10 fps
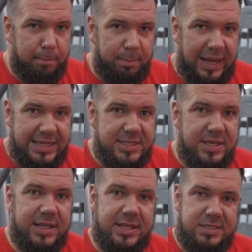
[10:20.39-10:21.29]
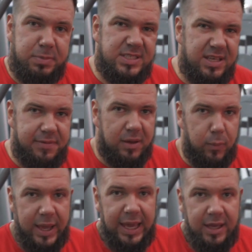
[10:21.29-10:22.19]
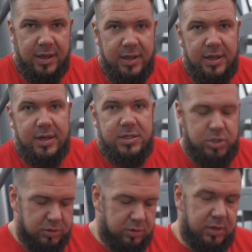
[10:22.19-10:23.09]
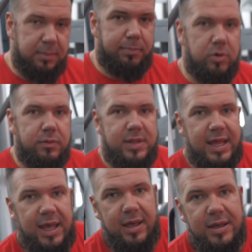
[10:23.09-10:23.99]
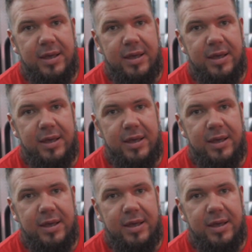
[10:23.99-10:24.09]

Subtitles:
but in the specific way to improve their